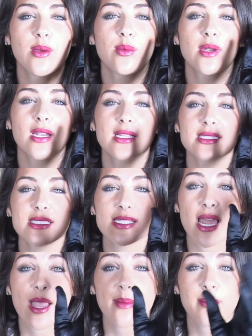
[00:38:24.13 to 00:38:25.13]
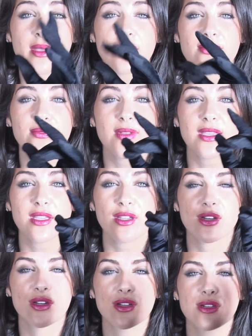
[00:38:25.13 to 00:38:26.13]
And when I snap my
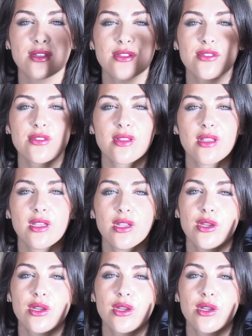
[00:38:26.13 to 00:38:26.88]
fingers,